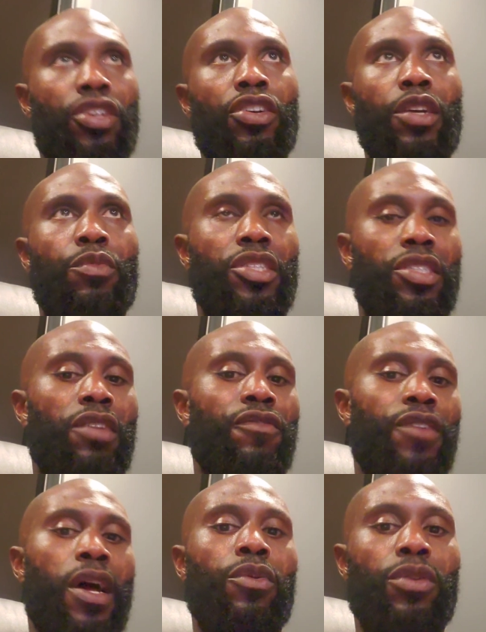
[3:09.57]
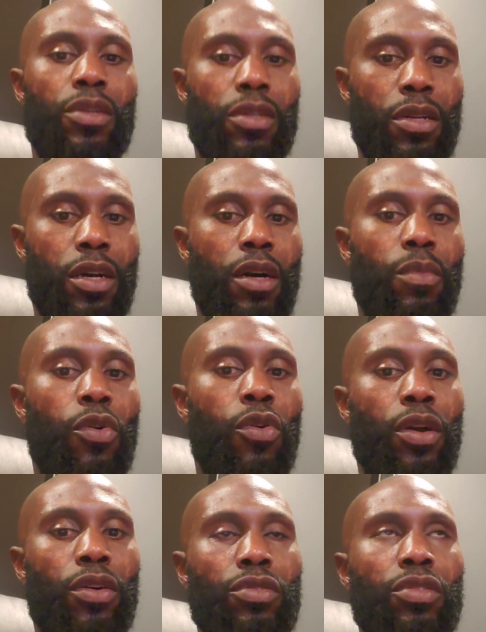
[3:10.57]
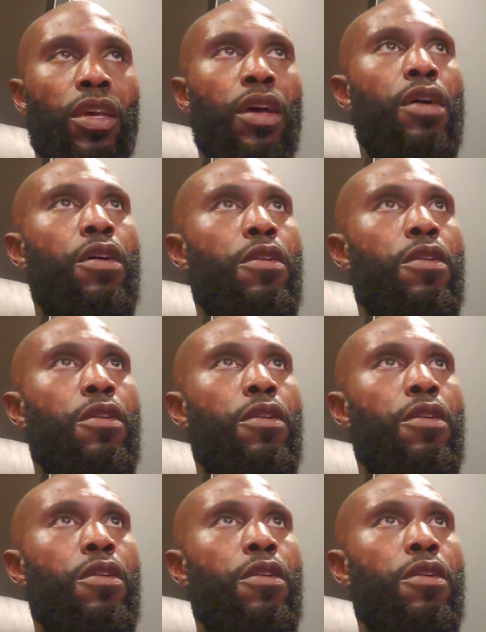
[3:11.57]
the cooking with sunflower oils.